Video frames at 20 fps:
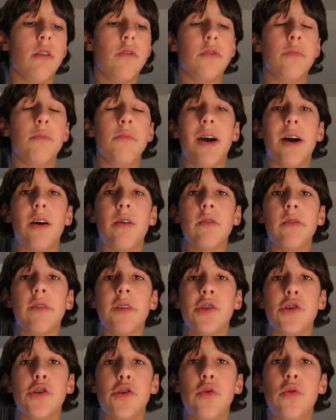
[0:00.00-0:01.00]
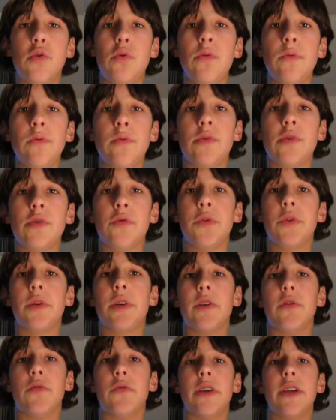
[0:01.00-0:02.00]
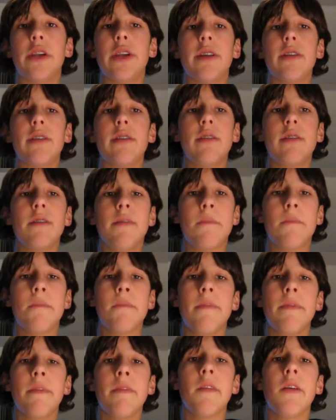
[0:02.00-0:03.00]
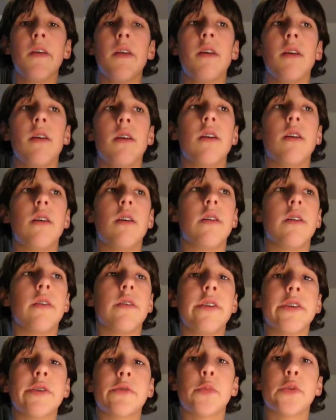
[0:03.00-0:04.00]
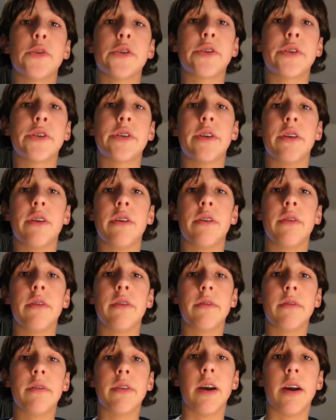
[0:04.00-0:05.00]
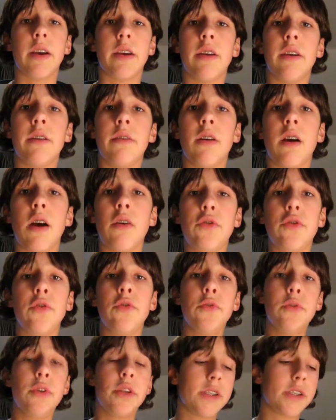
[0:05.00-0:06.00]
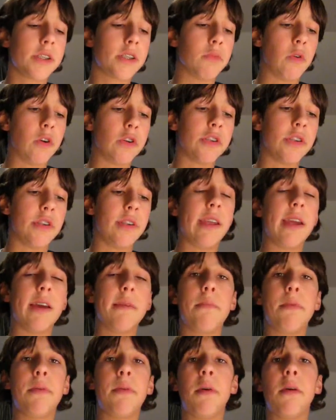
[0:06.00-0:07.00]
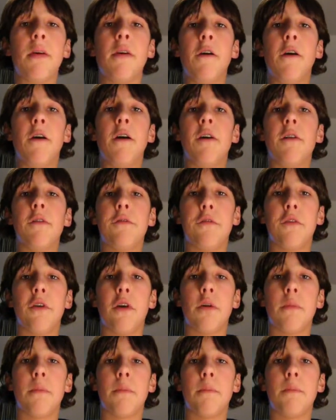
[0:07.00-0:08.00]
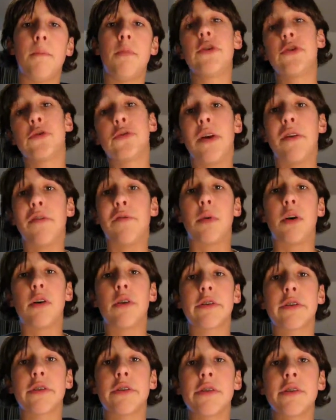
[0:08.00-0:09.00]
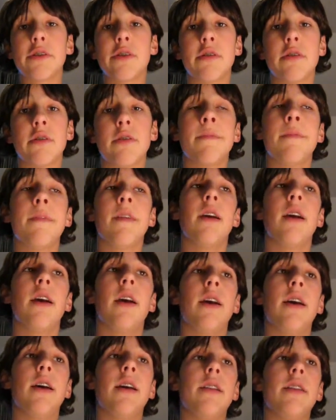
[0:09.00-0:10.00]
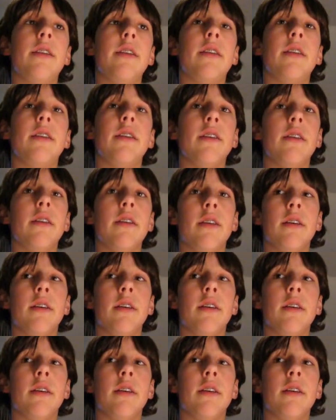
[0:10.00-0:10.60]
melt snow so you can drink it. This was how to do this was a tip from Bushcraft Bartons, and